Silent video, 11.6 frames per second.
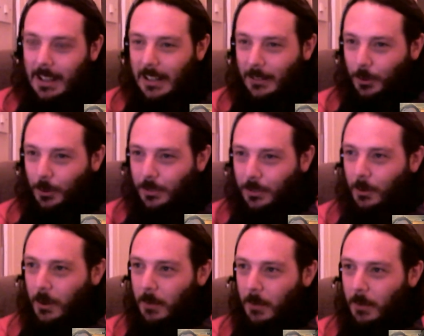he's
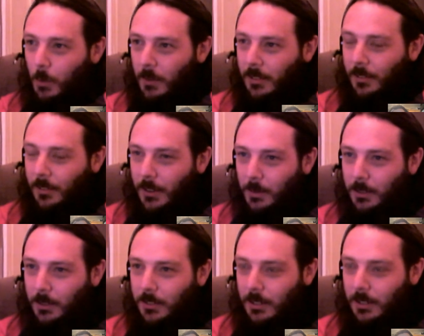also always the first
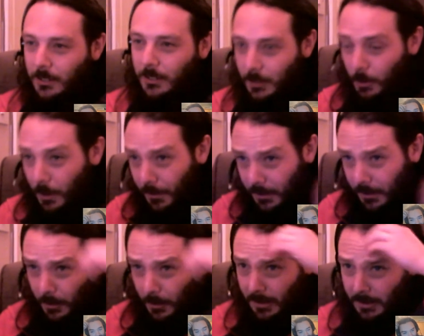one to offer to
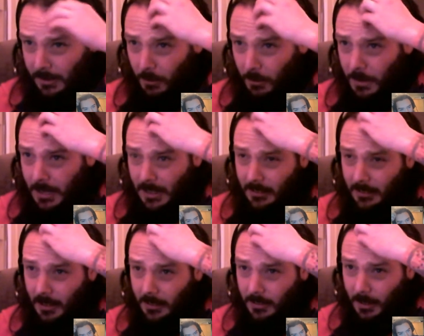do anything when we need it done.